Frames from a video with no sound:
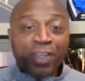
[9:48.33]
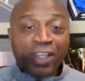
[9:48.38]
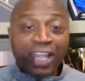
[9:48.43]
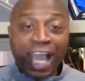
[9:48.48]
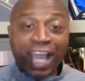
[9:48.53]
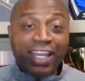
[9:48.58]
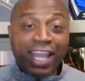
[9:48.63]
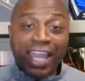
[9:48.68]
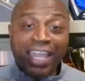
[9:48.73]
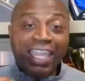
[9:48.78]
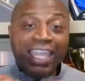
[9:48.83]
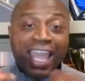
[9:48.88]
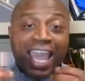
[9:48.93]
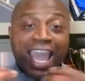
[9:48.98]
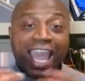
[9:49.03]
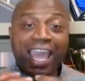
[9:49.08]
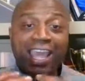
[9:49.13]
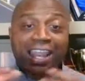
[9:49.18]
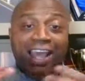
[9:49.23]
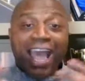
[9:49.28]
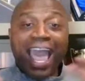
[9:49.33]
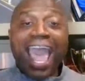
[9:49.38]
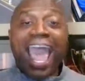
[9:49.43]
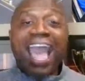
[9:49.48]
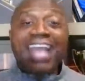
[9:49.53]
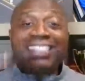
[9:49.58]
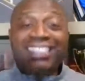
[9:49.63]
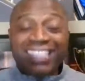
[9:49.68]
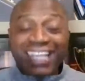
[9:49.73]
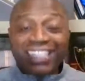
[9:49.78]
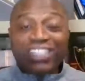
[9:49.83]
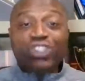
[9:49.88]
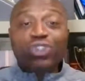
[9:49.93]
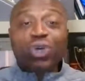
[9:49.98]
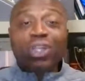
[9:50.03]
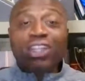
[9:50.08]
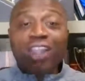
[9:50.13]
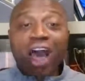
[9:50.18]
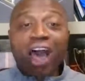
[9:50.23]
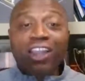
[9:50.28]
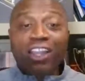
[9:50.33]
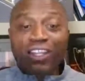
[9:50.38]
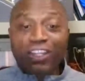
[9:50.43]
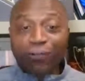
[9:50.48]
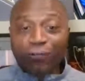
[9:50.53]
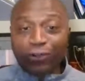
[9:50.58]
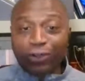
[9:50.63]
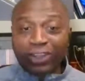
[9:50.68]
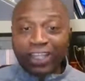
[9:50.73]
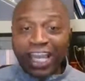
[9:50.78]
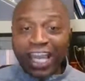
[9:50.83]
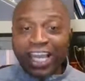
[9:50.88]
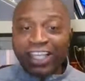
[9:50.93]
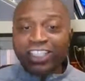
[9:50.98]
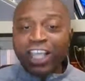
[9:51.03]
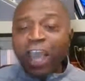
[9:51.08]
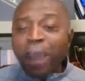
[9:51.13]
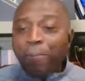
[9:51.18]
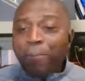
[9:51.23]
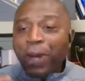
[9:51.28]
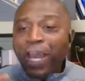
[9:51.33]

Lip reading: that he had access to a lot of different things.